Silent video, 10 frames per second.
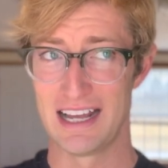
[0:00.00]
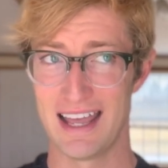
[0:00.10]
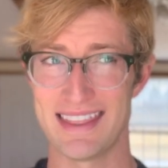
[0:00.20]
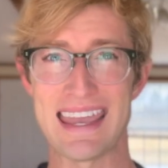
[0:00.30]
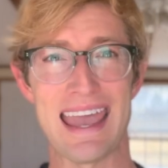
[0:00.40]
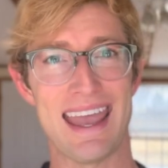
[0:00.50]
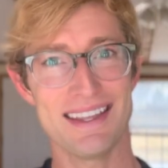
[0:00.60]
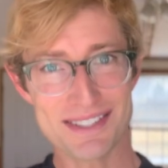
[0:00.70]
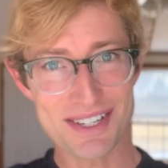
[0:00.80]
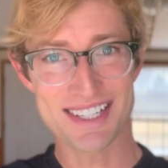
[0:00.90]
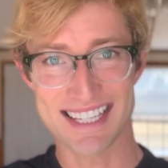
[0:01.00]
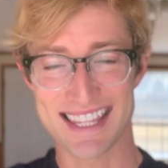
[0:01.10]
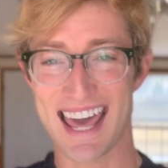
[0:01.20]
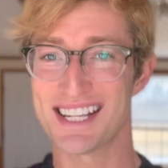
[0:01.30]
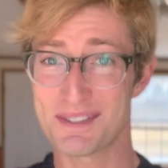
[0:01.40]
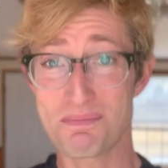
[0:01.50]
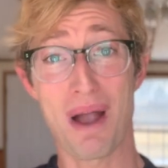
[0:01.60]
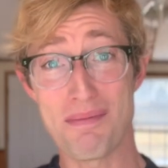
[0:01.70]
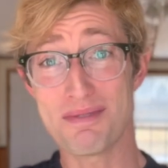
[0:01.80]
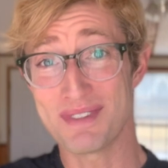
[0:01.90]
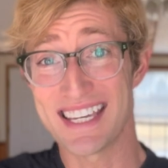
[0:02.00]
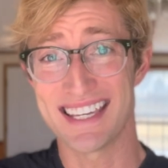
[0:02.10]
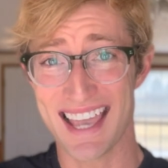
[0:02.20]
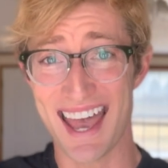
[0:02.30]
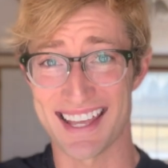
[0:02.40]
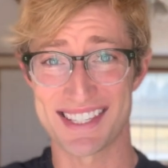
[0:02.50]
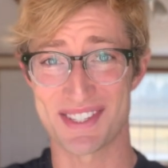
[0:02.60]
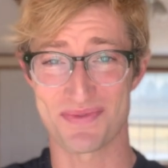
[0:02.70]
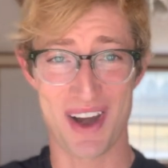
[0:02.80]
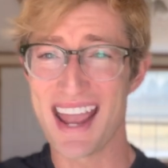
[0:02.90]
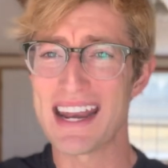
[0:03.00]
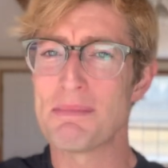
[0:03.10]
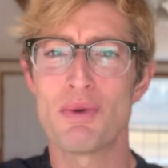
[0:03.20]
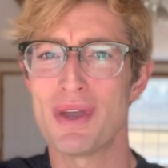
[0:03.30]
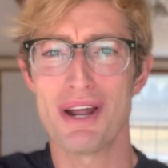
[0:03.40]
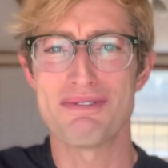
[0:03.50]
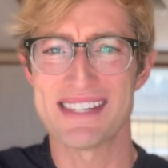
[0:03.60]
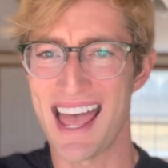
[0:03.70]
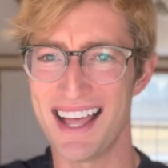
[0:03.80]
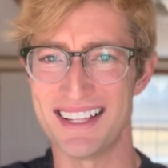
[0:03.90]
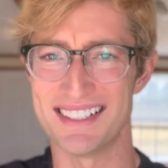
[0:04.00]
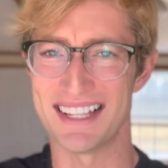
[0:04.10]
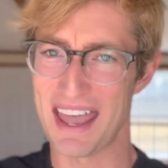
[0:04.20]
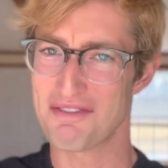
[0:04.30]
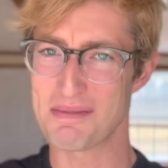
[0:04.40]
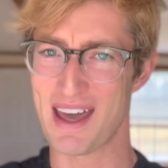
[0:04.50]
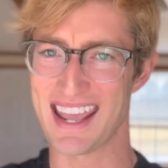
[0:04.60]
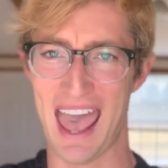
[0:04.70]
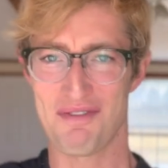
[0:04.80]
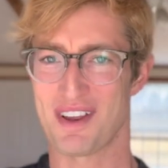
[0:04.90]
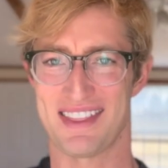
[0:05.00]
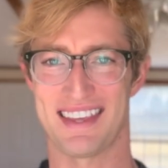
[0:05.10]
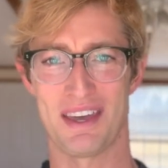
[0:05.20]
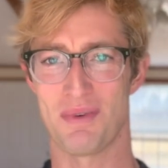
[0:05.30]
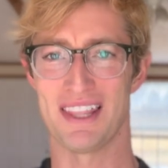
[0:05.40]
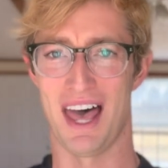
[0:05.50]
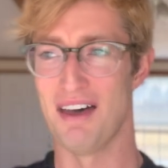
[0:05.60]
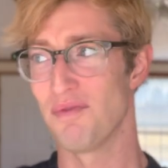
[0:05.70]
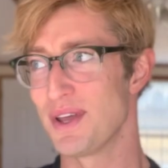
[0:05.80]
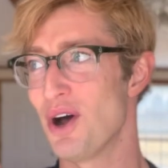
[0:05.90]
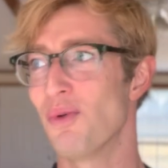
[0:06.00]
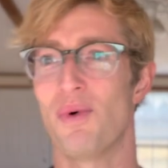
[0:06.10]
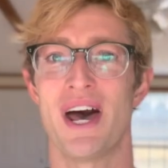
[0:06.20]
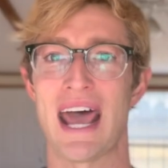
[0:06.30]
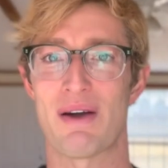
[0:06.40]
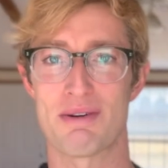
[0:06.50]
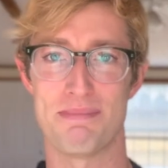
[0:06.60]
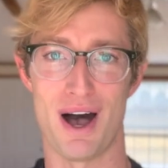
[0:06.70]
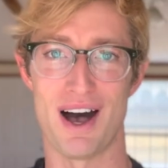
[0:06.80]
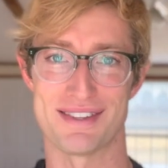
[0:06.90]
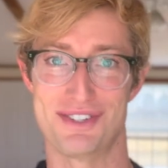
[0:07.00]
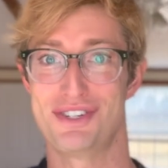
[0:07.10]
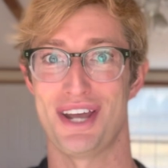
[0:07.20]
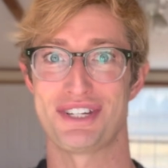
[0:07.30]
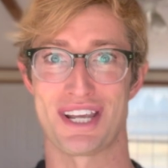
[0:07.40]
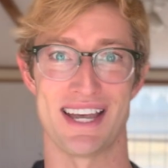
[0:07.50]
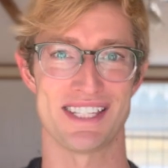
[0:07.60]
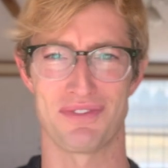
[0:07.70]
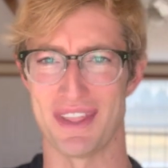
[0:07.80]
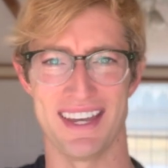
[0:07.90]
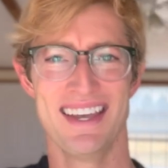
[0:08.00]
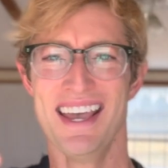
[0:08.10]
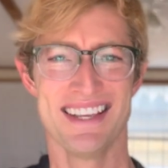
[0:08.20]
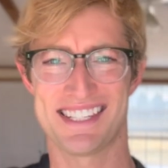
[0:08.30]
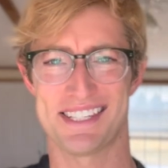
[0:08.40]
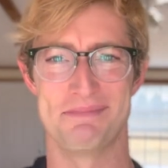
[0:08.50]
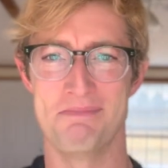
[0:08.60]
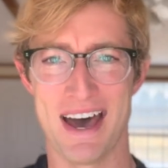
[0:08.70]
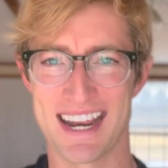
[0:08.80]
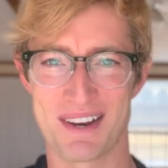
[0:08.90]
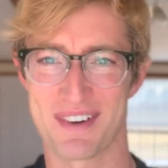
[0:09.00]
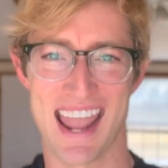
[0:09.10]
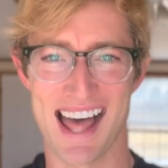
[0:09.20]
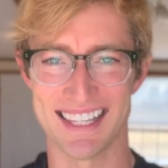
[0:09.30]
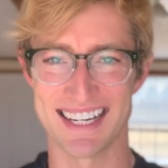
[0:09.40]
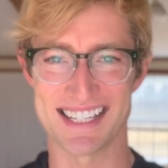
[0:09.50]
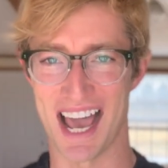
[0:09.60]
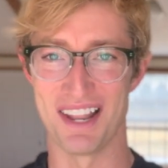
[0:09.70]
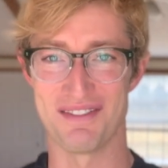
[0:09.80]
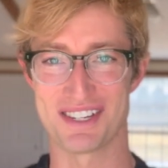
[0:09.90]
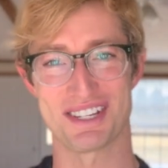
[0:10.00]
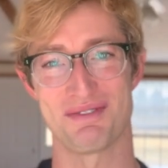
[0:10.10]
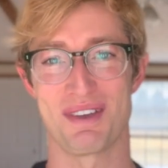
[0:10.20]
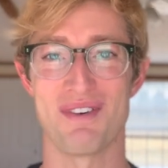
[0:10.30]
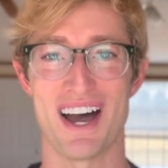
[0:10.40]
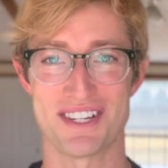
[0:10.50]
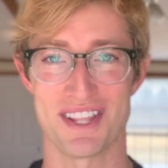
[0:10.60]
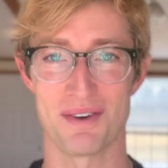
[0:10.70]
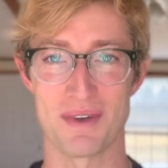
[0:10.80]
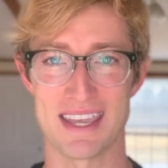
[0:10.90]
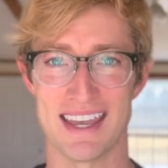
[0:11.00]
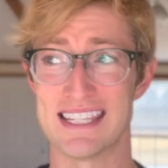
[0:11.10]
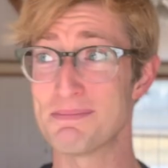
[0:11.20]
The answer to that is probably yes, right? I mean, we don't tell everybody everything that we love. We don't want our boss judging us for the smutty reality television we watch on the weekends.